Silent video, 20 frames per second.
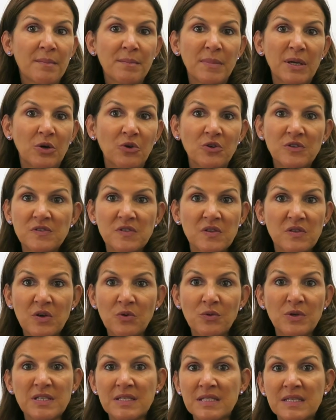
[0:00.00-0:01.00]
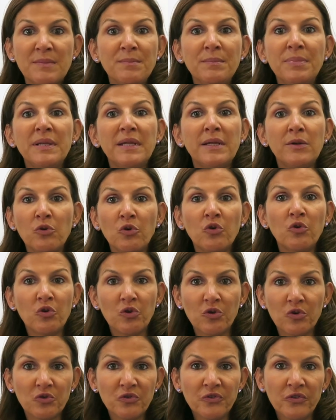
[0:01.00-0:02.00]
because there was simply no
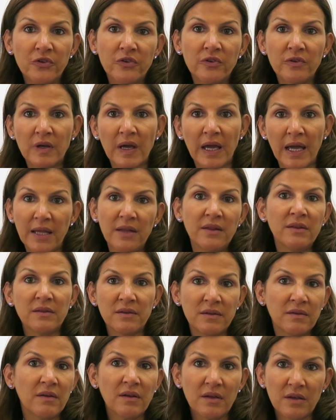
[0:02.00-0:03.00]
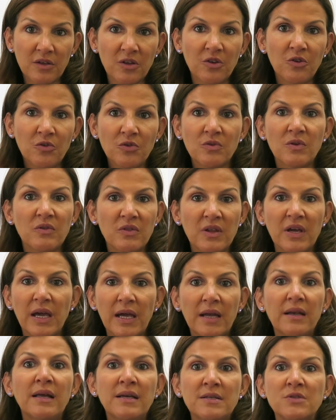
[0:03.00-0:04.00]
load, and the
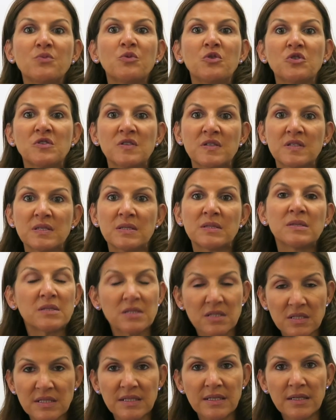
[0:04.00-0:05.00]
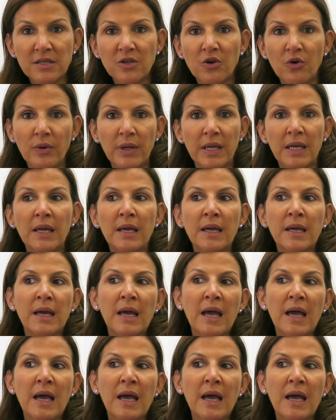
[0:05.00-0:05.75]
airlines were still going.